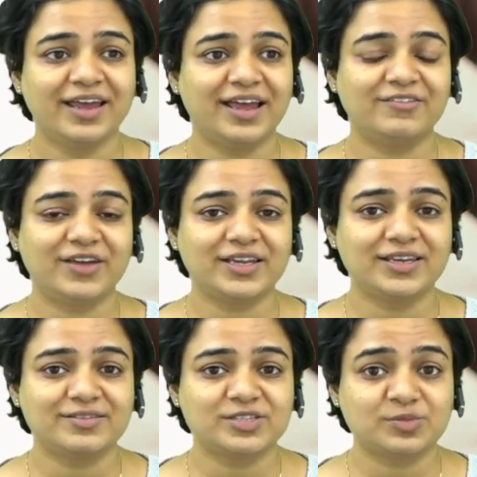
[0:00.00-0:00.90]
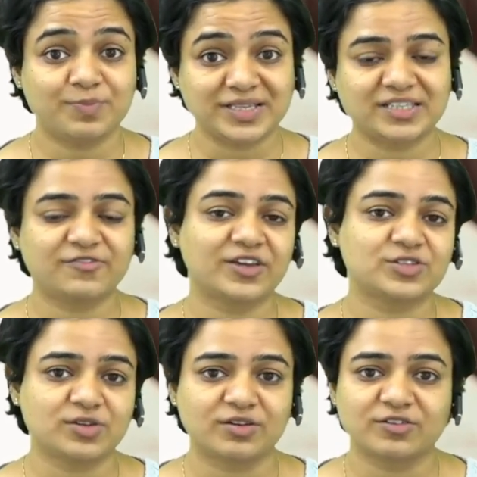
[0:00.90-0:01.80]
and very specific
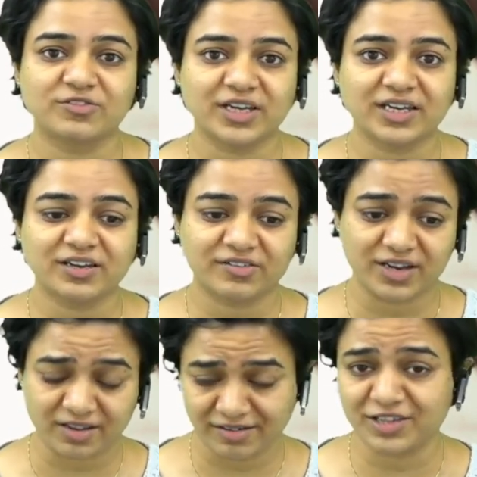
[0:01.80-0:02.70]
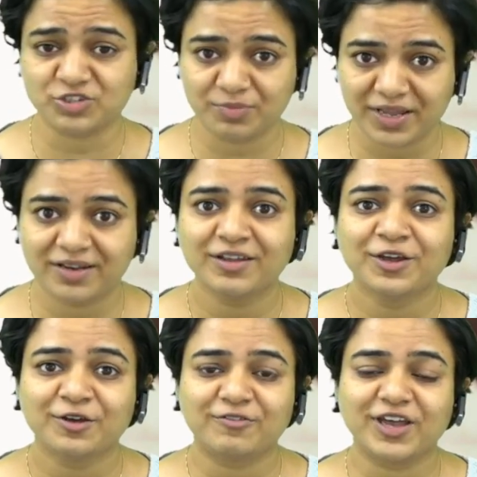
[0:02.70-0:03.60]
sort of reading re regimen
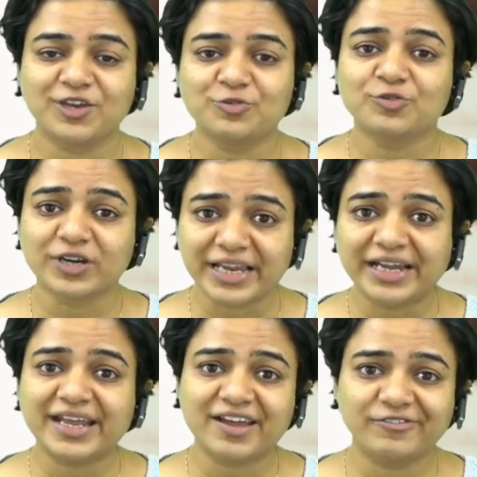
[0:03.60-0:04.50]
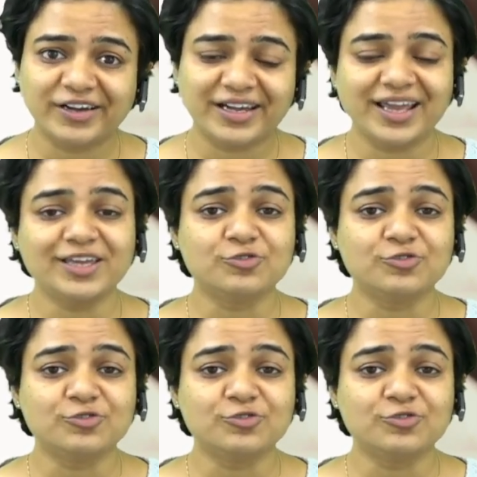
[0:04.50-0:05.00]
where you read every day,